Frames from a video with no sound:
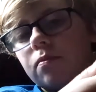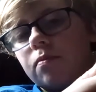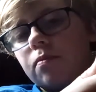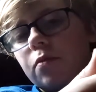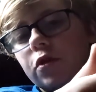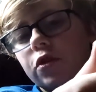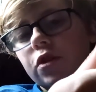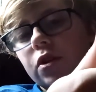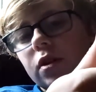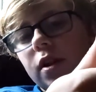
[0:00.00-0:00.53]

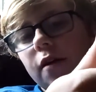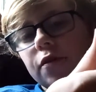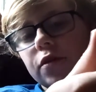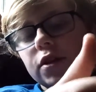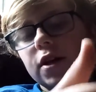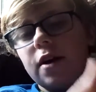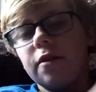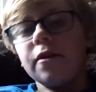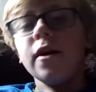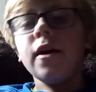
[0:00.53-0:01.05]
push a lever
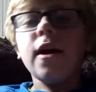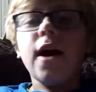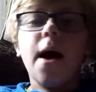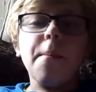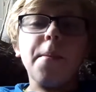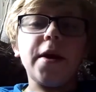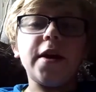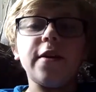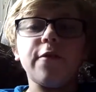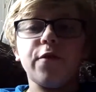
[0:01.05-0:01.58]
down. I
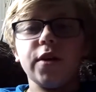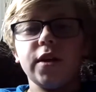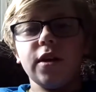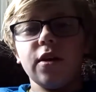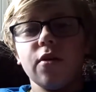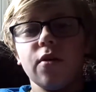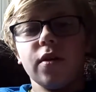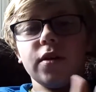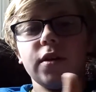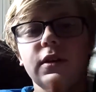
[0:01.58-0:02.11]
made a
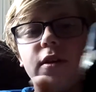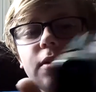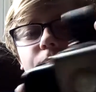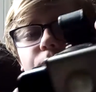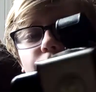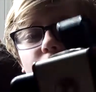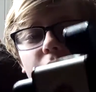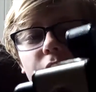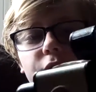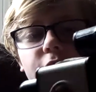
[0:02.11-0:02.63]
video on the
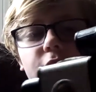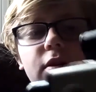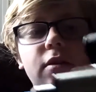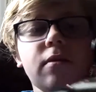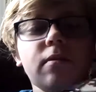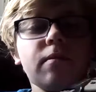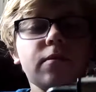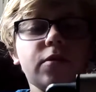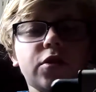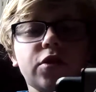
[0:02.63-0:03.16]
Brownie,
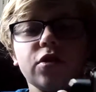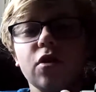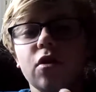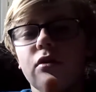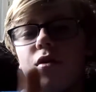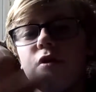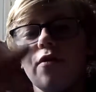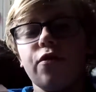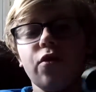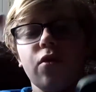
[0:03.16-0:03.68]

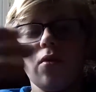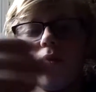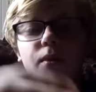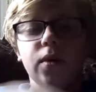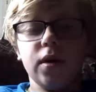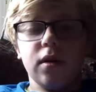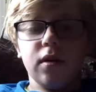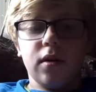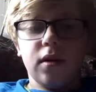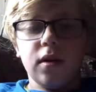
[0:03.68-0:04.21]
so if you
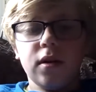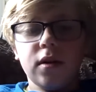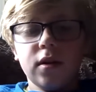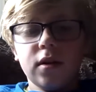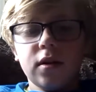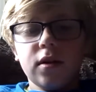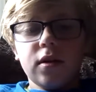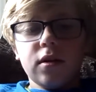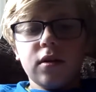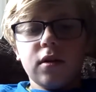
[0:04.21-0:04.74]
want
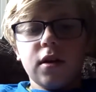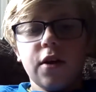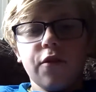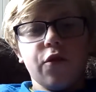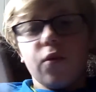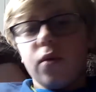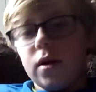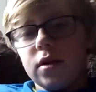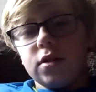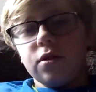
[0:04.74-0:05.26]

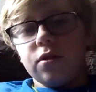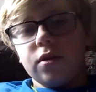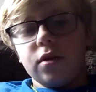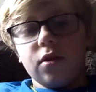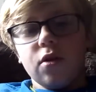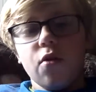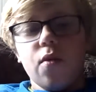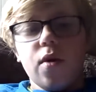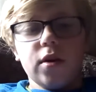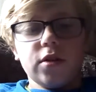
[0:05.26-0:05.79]
to, you can
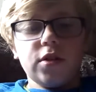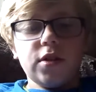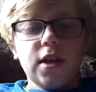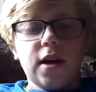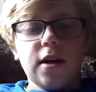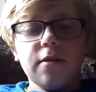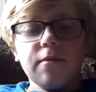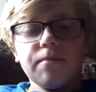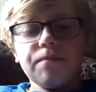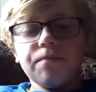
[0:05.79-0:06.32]
go watch
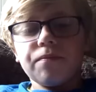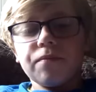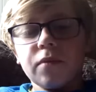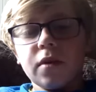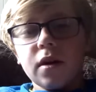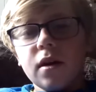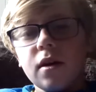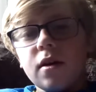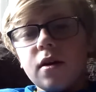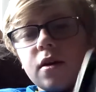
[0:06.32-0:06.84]
that.
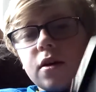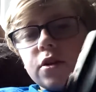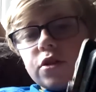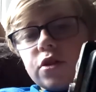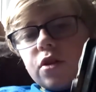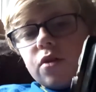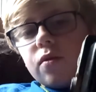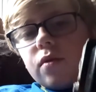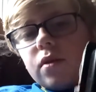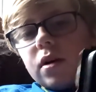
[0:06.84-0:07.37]

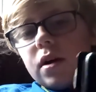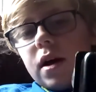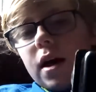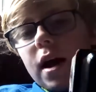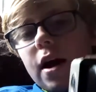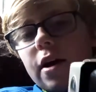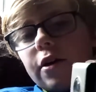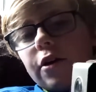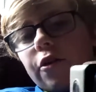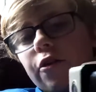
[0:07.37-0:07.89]
So
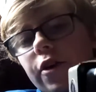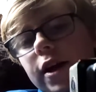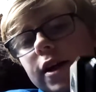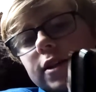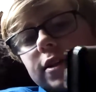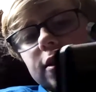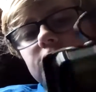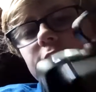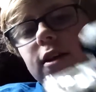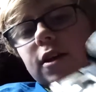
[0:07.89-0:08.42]
how you crack
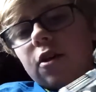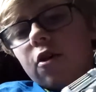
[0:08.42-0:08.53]
this thing